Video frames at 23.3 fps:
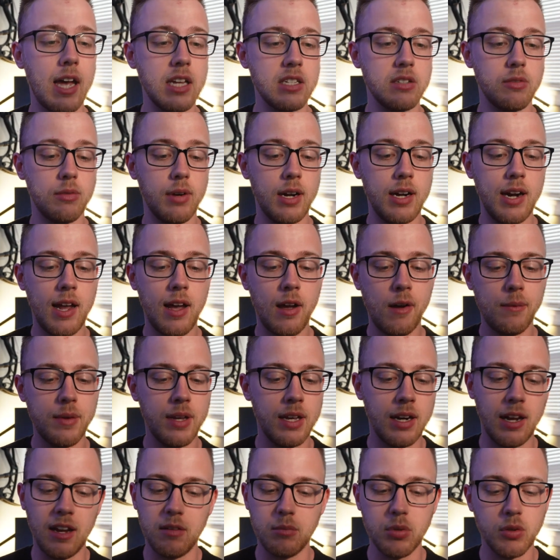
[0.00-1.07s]
as of right
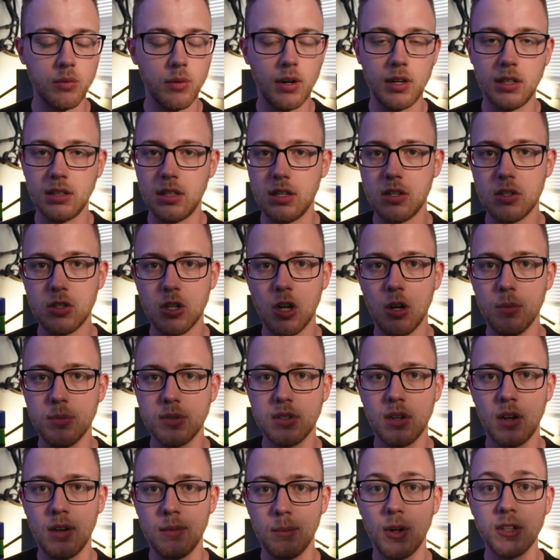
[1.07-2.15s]
now, and I've been running these
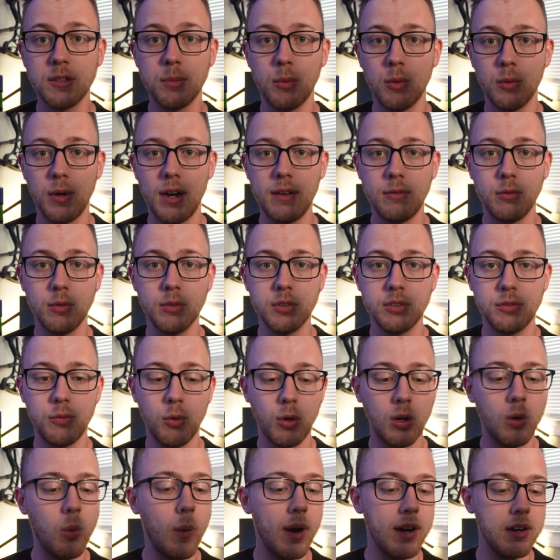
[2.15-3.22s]
scopes on multiple
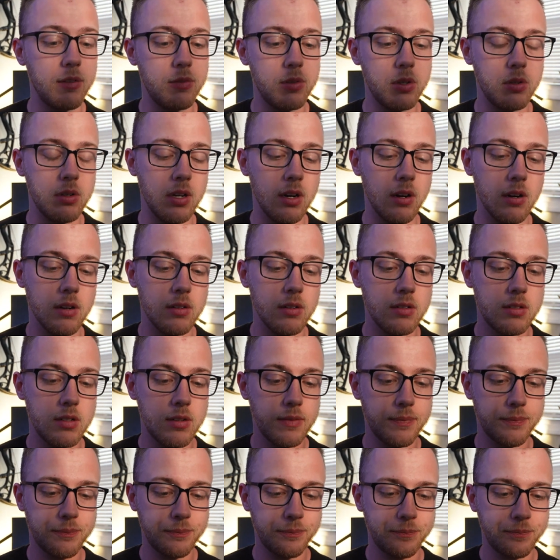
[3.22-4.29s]
rifles for quite a few
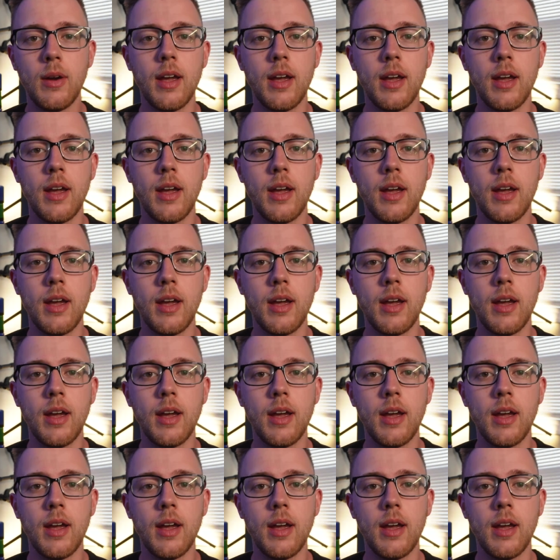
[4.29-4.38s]
years.